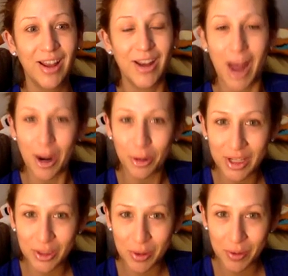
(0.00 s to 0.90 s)
Not only
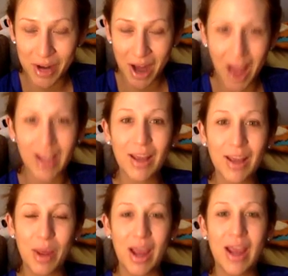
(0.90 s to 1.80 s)
do I not get
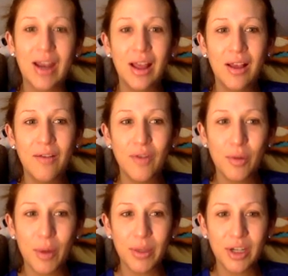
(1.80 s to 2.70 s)
paid for
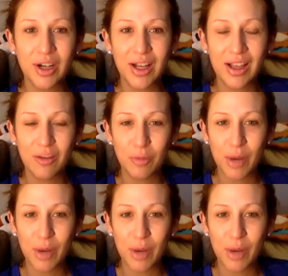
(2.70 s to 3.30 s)
my maternity leave,